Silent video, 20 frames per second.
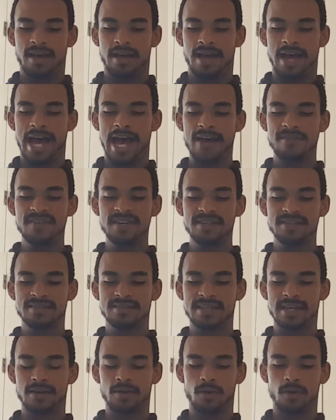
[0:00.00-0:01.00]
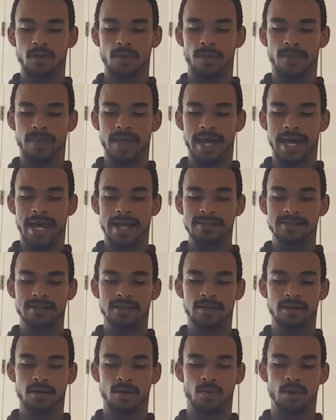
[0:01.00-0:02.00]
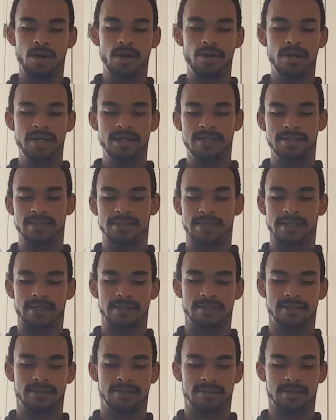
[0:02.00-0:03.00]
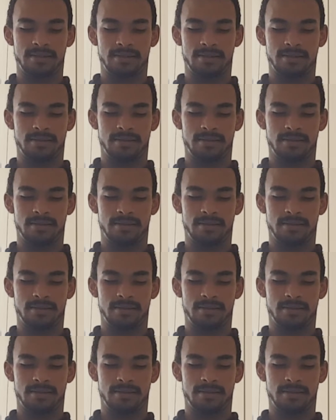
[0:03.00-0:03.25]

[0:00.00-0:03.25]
Having said all that, where is this?